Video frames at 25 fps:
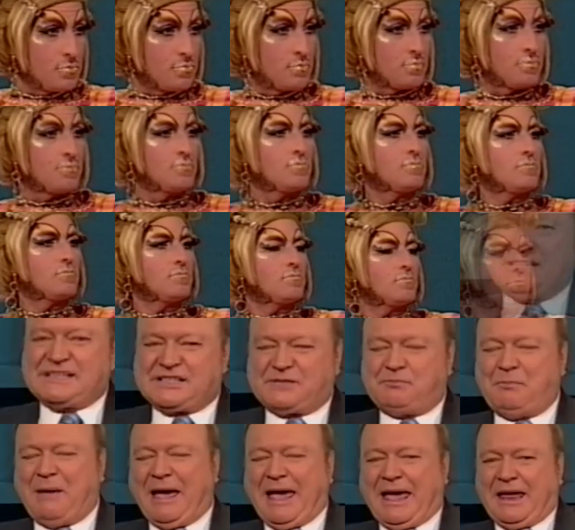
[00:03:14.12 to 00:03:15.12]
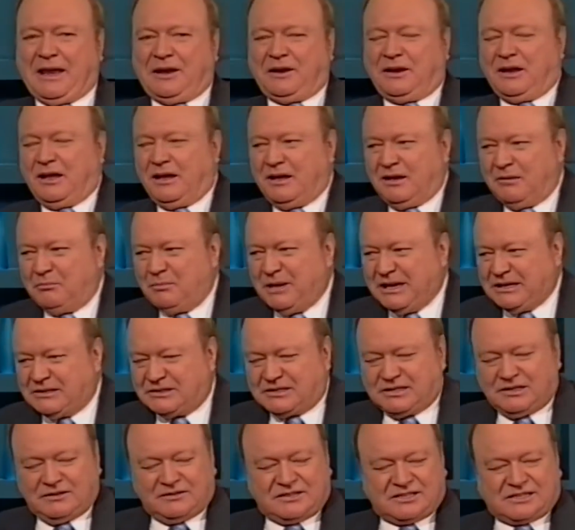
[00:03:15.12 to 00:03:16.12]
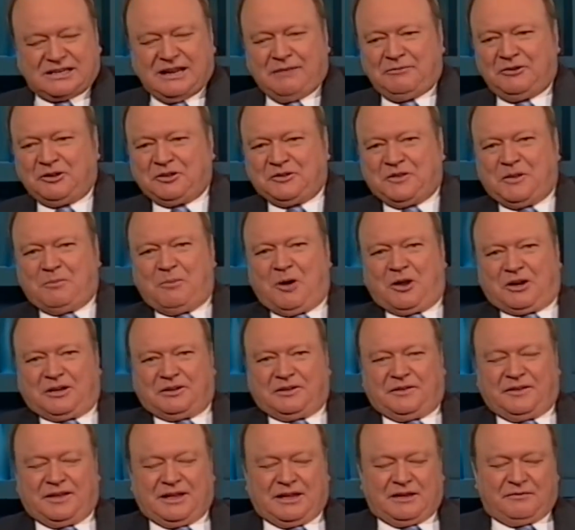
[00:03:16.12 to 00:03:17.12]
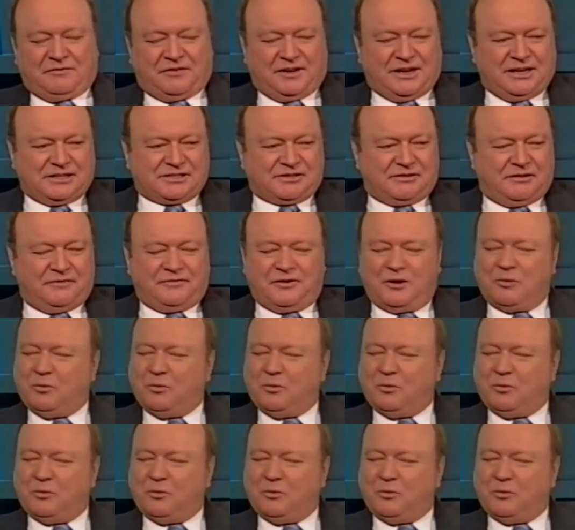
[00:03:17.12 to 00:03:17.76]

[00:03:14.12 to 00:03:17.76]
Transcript: What does this man mean to you? Just have a look at the monitor there, Vanessa, if you